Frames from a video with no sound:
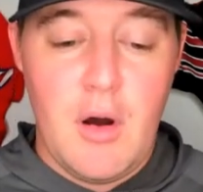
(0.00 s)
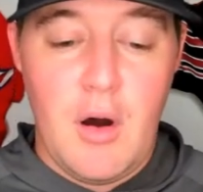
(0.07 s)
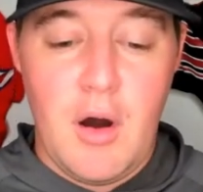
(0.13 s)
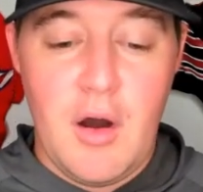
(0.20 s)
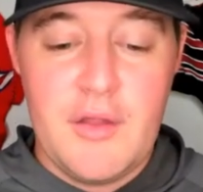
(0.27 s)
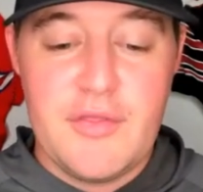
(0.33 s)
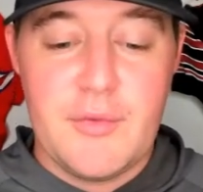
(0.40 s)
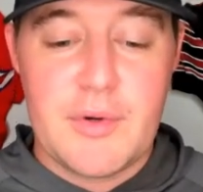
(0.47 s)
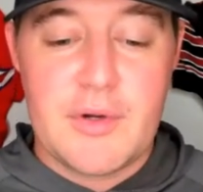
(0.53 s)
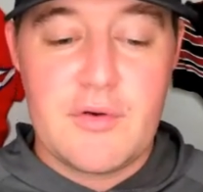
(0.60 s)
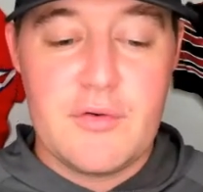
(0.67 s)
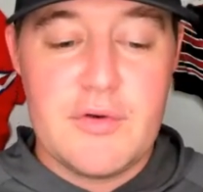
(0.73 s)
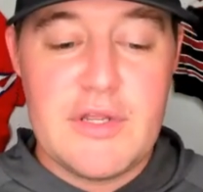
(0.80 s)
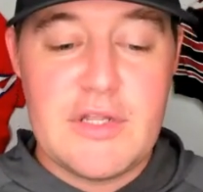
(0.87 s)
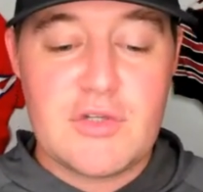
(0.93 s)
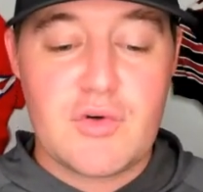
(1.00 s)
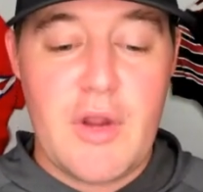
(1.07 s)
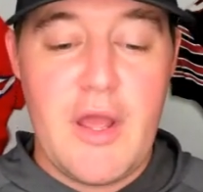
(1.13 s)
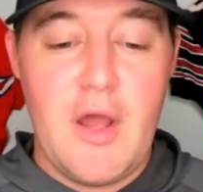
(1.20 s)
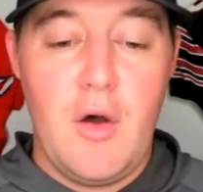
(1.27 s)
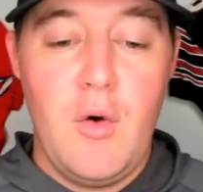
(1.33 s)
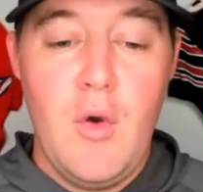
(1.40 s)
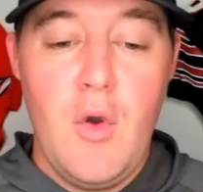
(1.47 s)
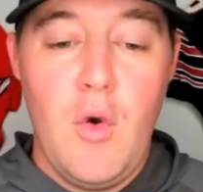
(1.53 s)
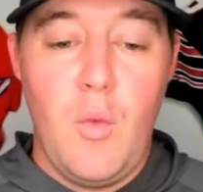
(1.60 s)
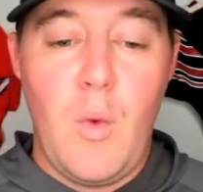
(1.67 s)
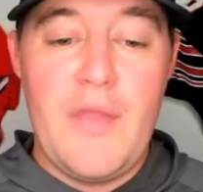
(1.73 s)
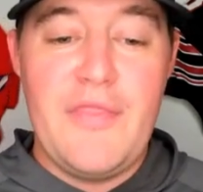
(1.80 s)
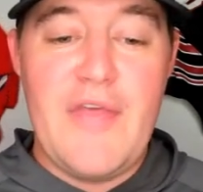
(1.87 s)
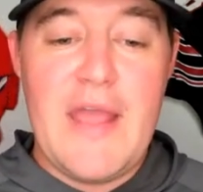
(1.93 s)
on the recruiting trail
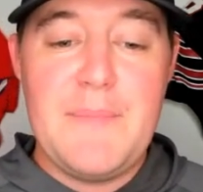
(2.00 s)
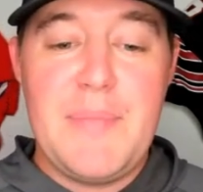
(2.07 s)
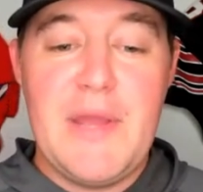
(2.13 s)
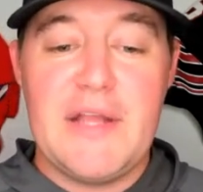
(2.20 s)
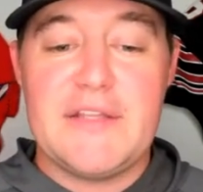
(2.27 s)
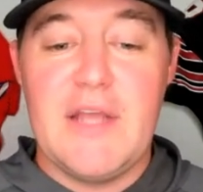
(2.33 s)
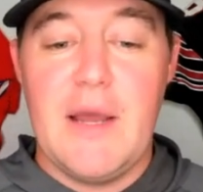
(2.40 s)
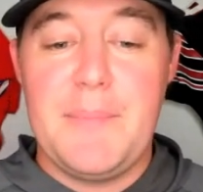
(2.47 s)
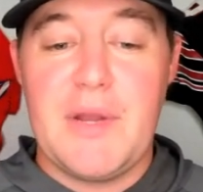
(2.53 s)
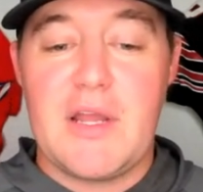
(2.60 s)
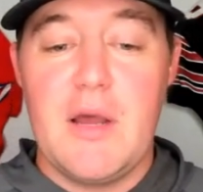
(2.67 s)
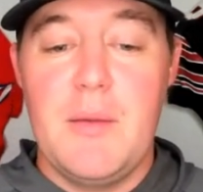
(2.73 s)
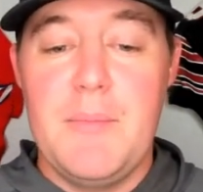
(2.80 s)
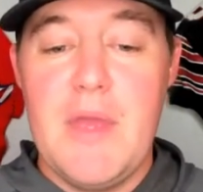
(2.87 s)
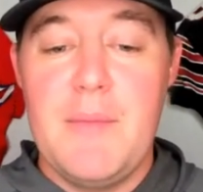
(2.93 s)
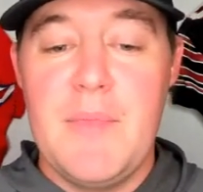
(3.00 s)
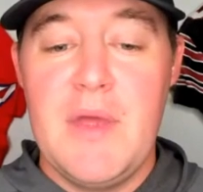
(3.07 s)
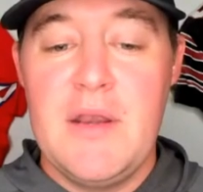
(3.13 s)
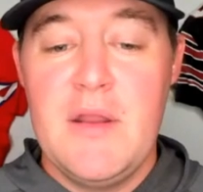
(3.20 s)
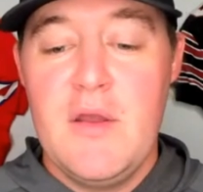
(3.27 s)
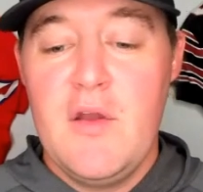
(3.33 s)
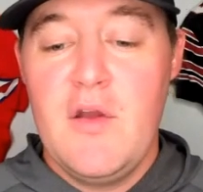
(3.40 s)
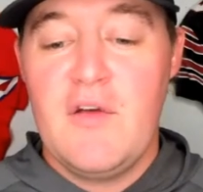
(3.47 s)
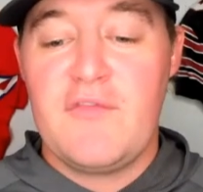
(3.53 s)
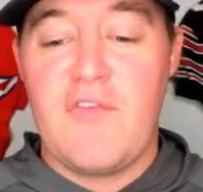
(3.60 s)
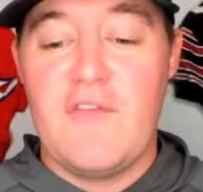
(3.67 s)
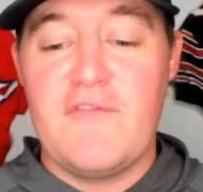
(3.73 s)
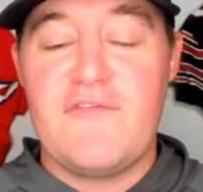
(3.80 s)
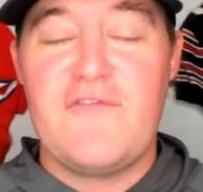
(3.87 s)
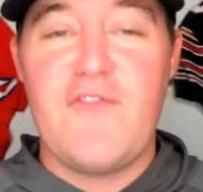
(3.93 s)
when they picked up a commitment
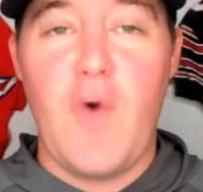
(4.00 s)
from